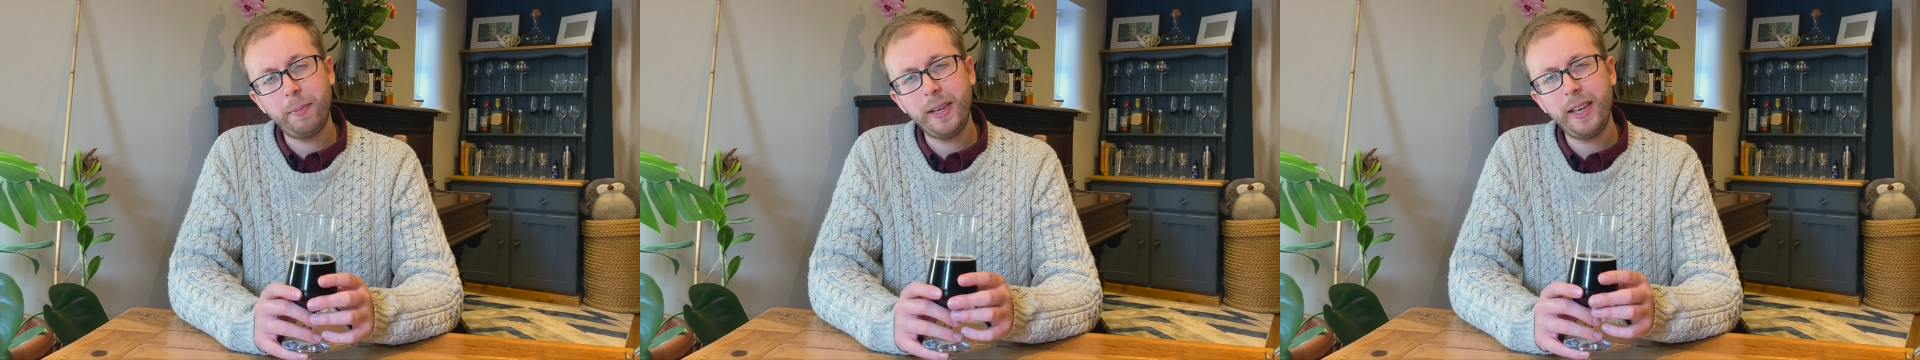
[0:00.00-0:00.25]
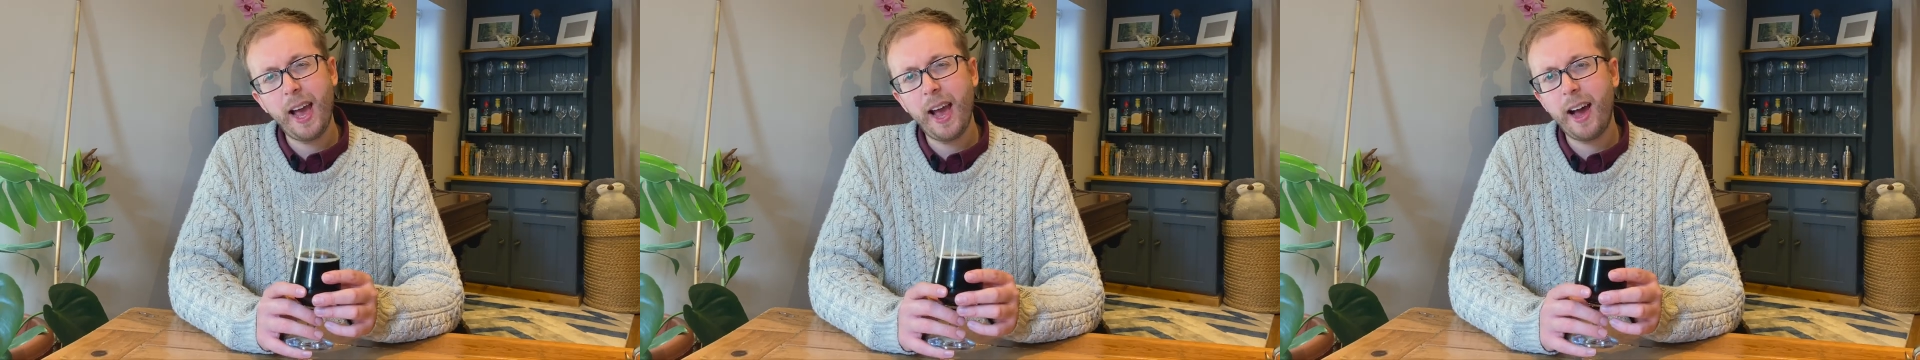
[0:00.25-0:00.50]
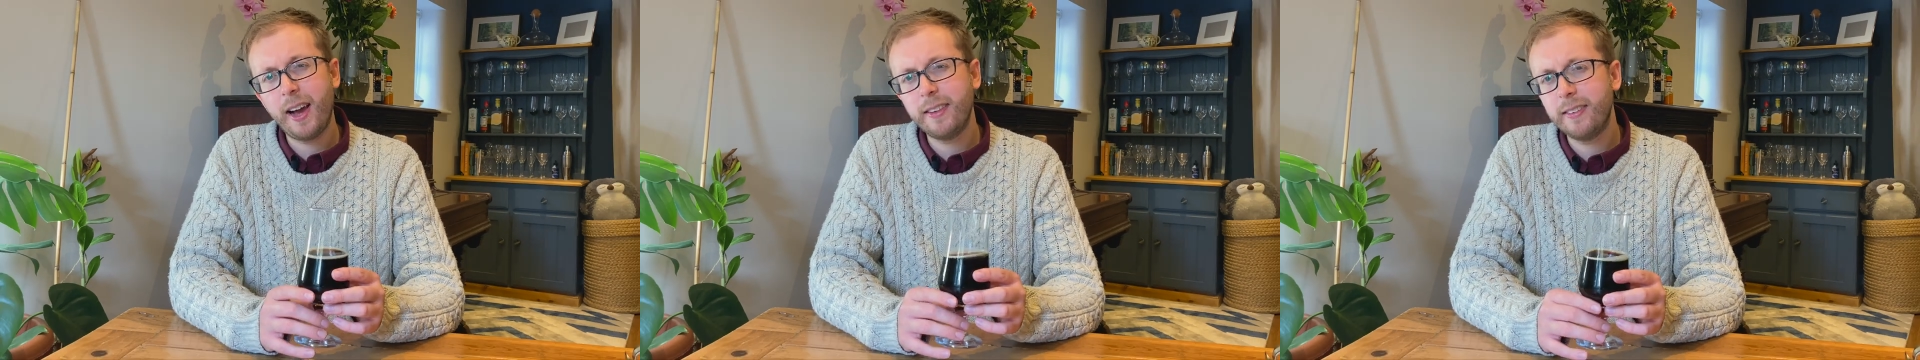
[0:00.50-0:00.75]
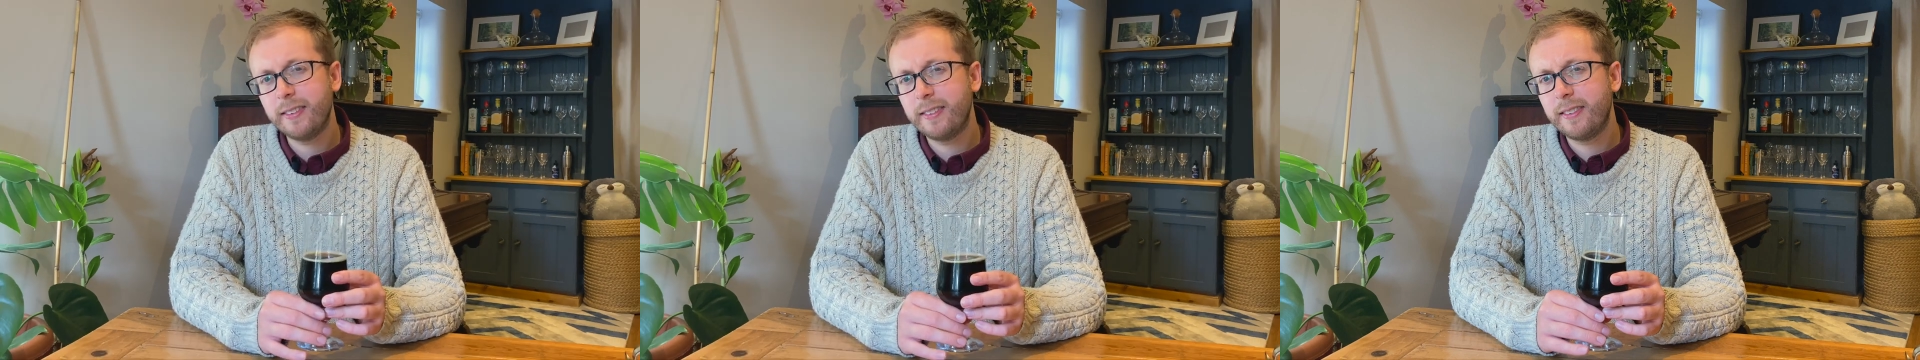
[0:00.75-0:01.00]
But yeah, I
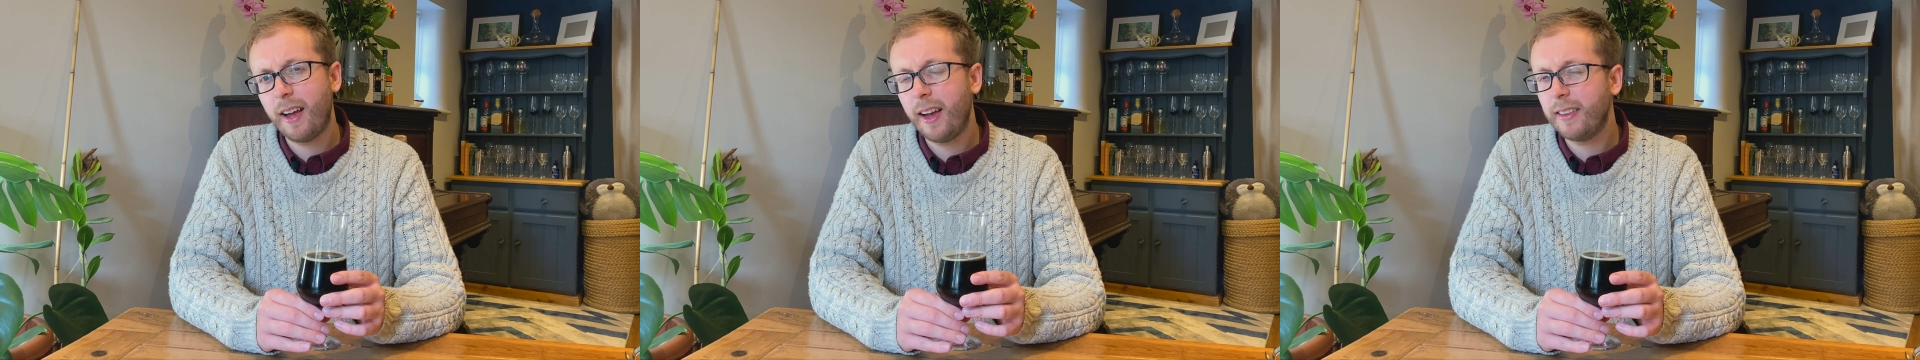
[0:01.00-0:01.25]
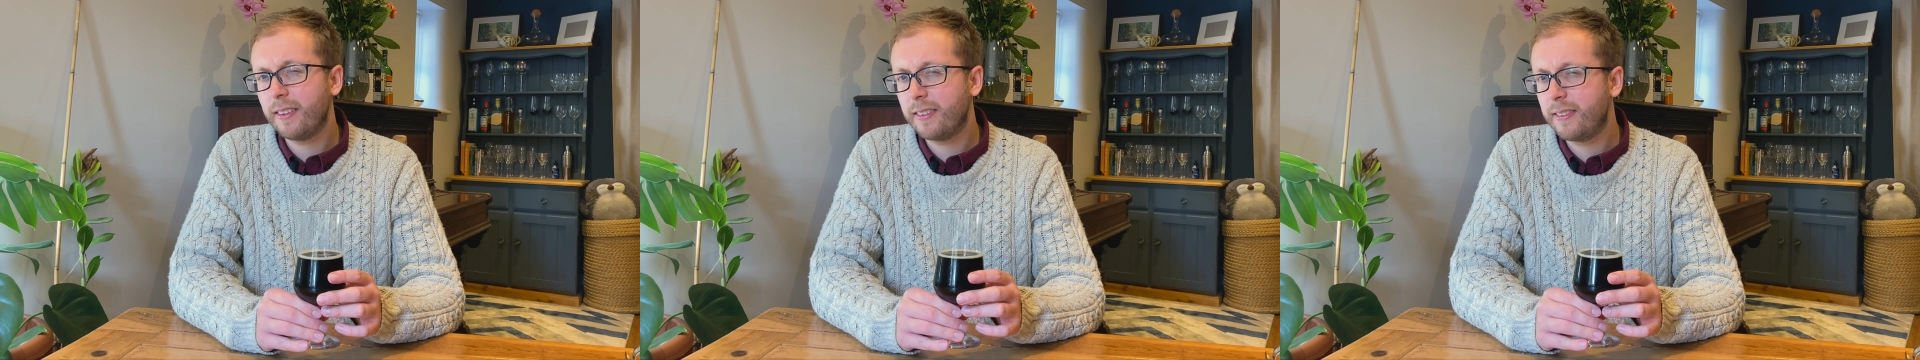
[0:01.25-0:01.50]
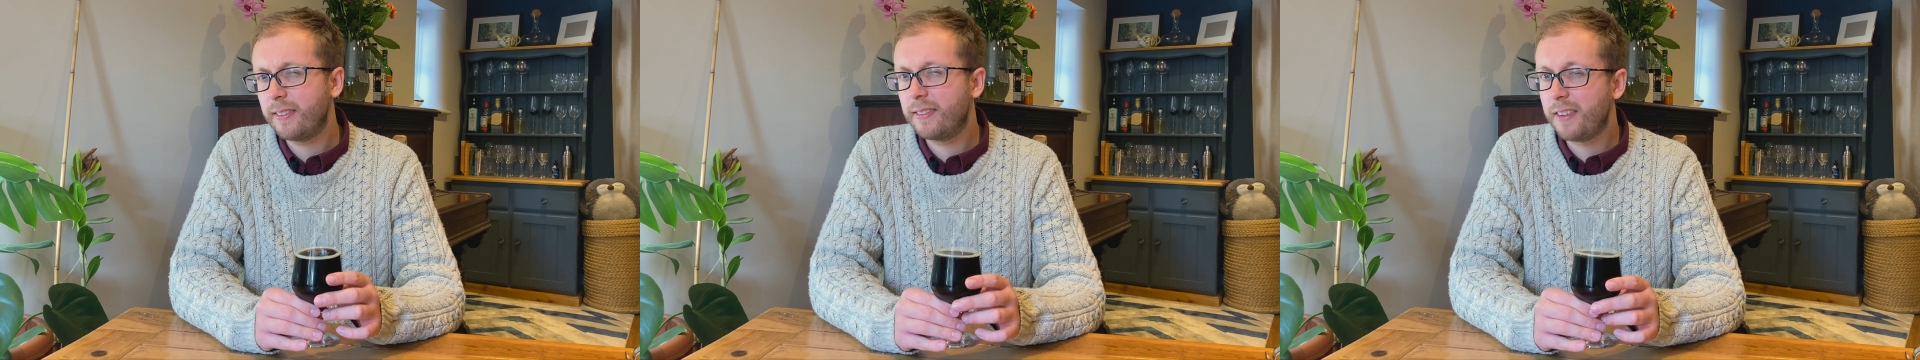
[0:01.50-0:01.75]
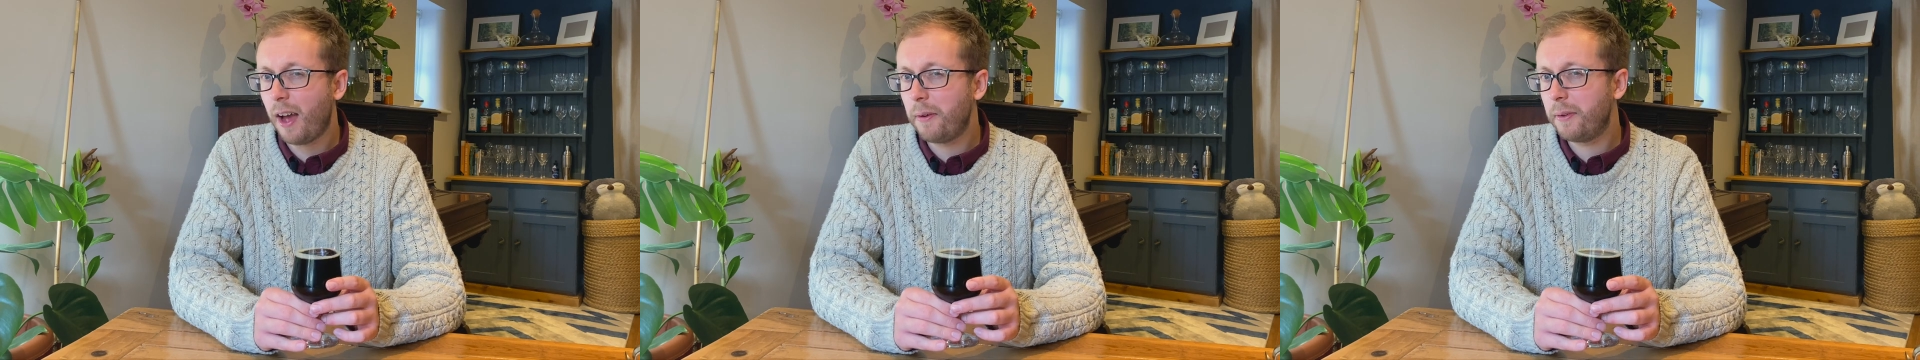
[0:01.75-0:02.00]
just
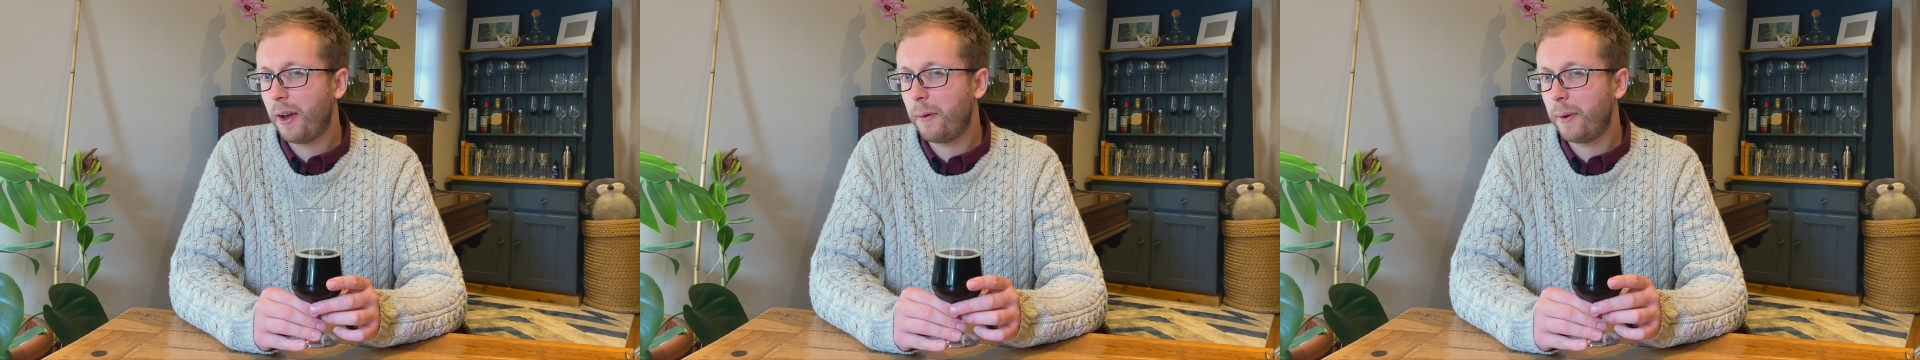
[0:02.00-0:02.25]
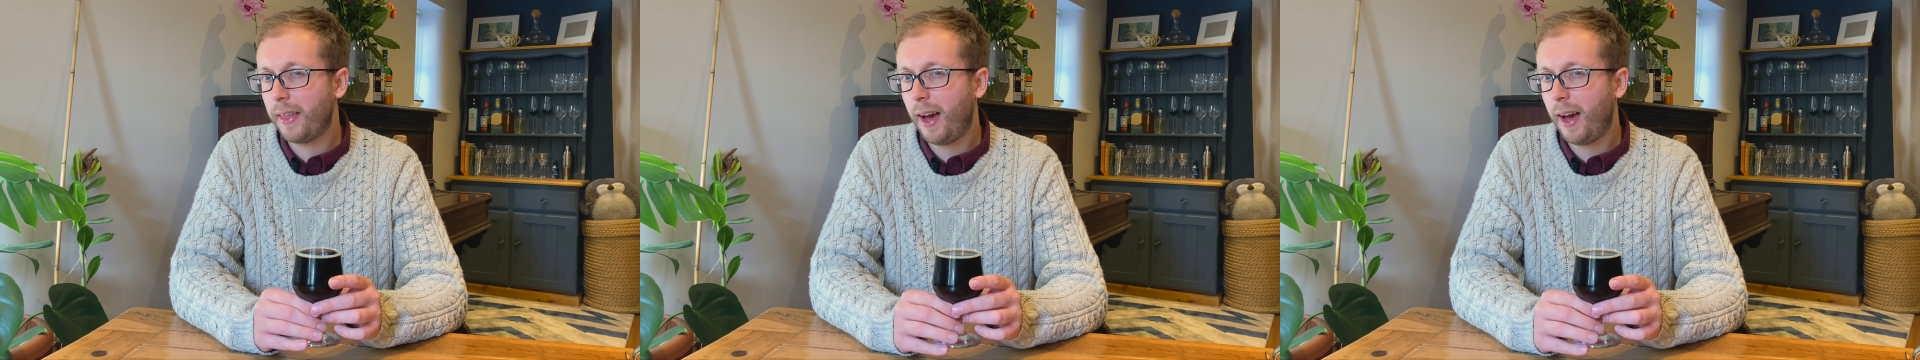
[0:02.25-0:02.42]
don't know what the